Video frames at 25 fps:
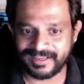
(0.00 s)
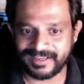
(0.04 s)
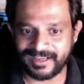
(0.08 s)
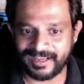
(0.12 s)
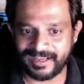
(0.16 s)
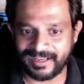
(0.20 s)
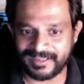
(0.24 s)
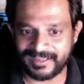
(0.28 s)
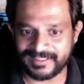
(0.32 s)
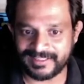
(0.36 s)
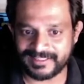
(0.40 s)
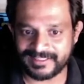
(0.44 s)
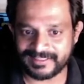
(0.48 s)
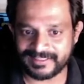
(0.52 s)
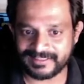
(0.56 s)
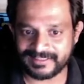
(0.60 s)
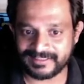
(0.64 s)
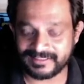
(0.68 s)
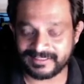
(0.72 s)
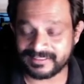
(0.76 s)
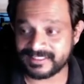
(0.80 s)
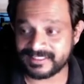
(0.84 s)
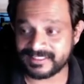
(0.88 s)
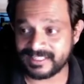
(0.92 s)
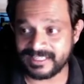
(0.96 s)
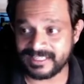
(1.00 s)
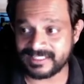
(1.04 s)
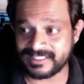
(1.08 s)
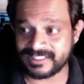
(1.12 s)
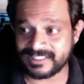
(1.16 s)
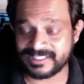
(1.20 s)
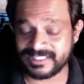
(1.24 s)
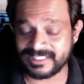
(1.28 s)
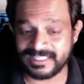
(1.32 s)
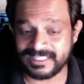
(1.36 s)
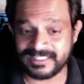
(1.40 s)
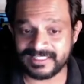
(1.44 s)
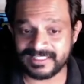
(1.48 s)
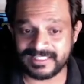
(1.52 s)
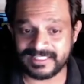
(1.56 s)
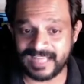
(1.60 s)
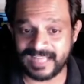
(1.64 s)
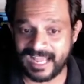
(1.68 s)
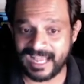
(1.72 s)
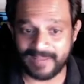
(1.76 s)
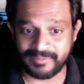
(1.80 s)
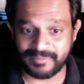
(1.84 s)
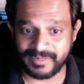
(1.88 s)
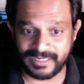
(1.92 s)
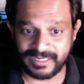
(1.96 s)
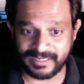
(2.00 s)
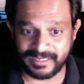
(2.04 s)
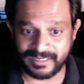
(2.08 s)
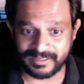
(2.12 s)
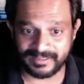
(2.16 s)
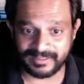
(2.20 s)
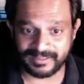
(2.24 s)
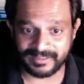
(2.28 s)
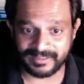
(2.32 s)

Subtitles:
and it's still happening.